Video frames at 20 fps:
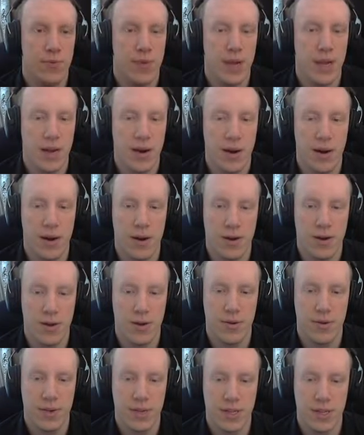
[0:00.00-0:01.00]
We are
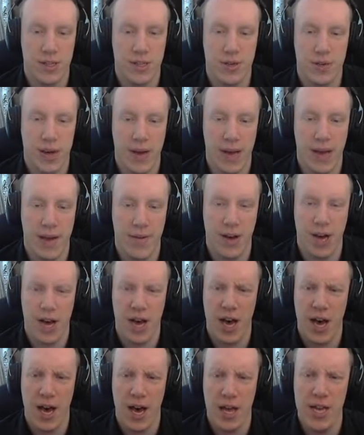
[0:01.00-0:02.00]
going to have
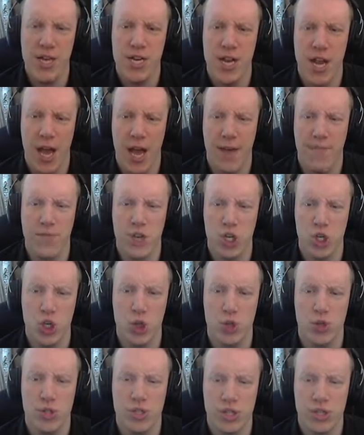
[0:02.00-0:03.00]
an
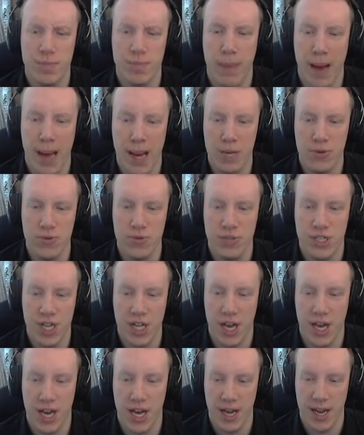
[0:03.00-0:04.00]
Evolution
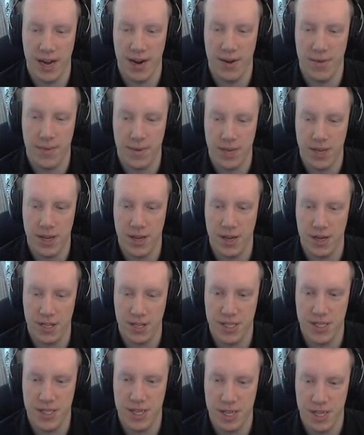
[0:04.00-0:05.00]
Palooza here,
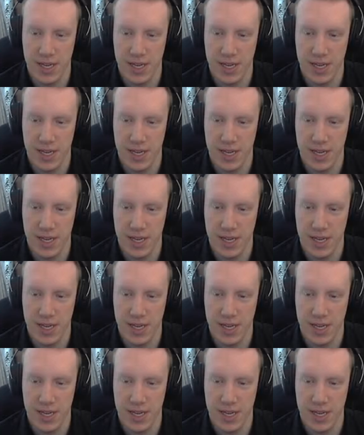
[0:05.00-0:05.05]
because...